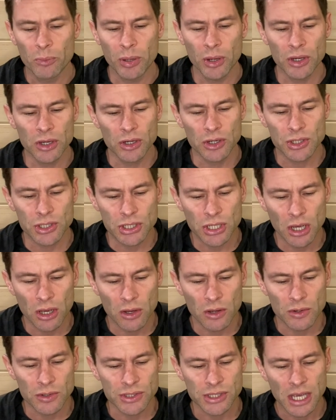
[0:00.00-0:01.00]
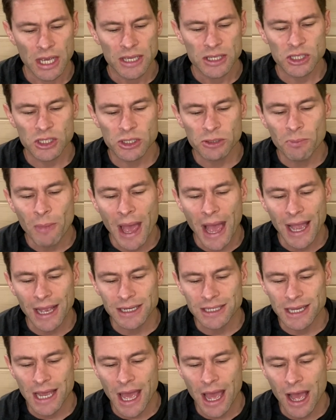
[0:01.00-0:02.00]
put your toes
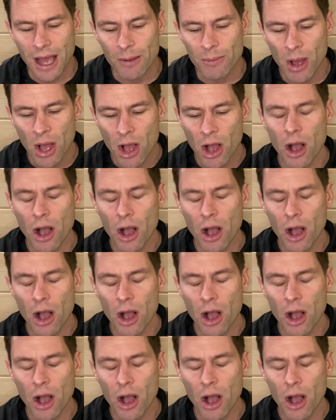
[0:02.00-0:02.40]
smack dab